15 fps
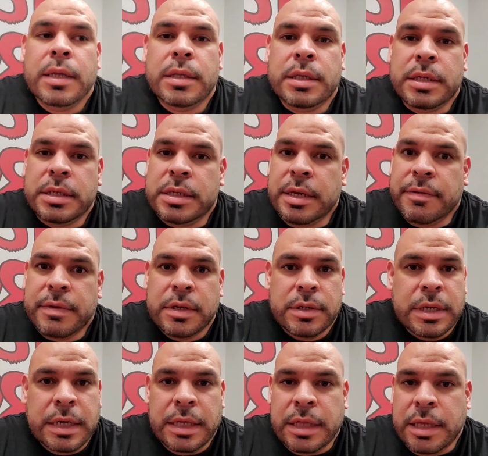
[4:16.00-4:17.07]
to see if there's
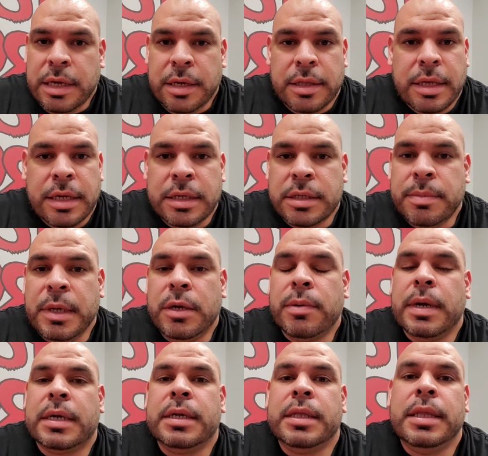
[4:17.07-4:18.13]
anything that needs to be
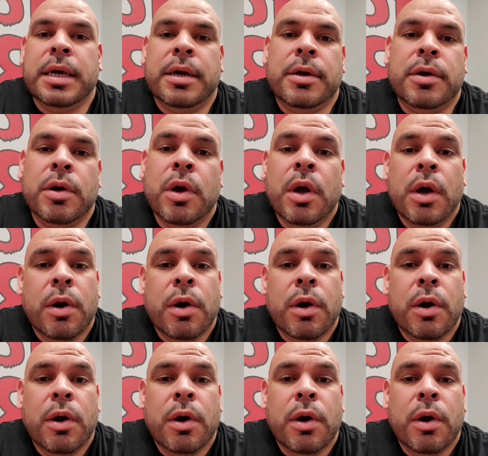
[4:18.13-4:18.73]
corrected there,